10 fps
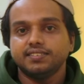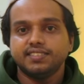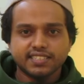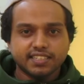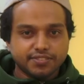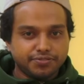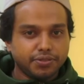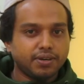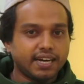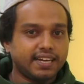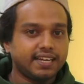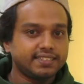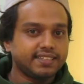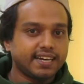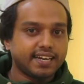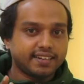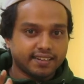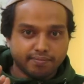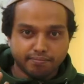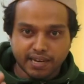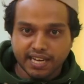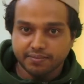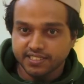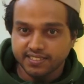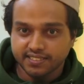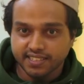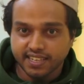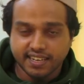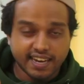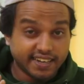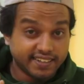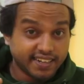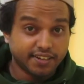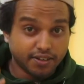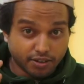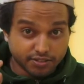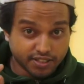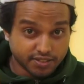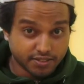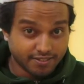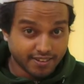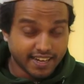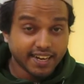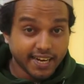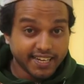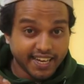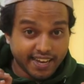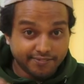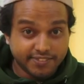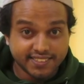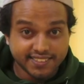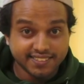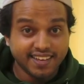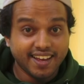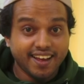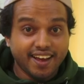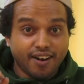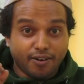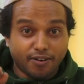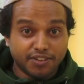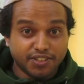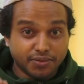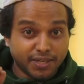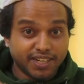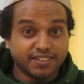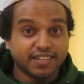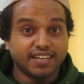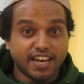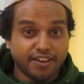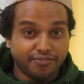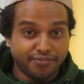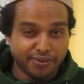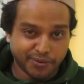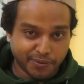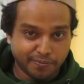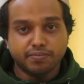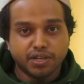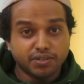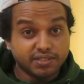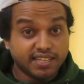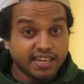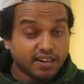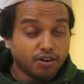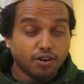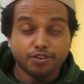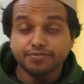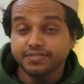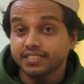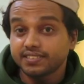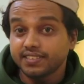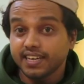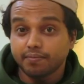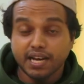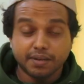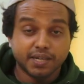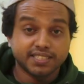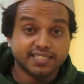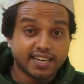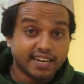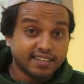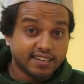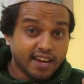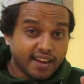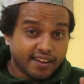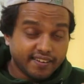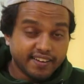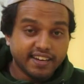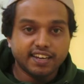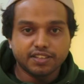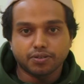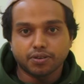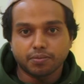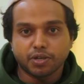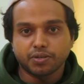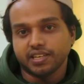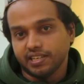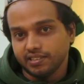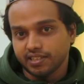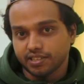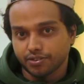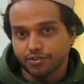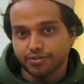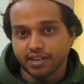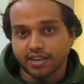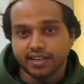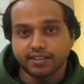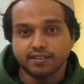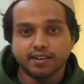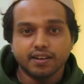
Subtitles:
These are the few highlights that Blackmagic Design had done on the Resolve, and I emphasize on the word a few, because there are a lot of things that Blackmagic had really thought about in their software, like